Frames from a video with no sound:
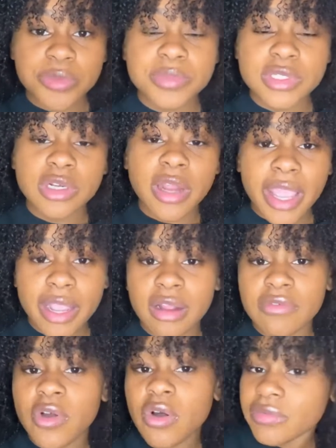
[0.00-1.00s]
your hair of
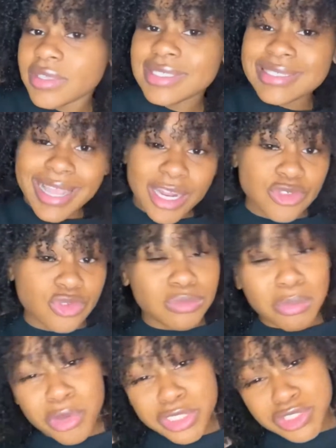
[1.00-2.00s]
all of its natural
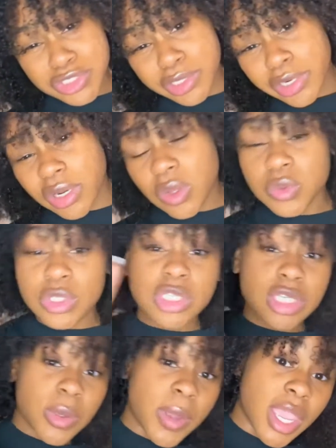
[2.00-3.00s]
moisture, don't do
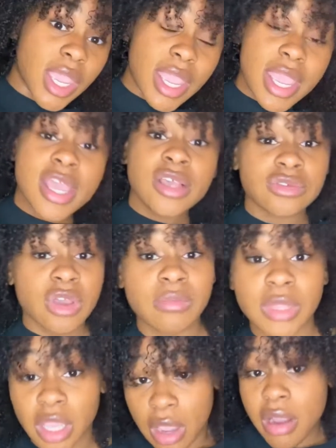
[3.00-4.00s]
it. I'm like,
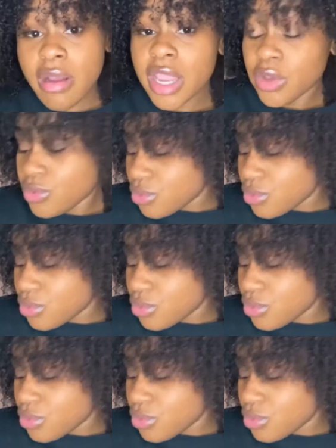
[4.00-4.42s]
all right, cool,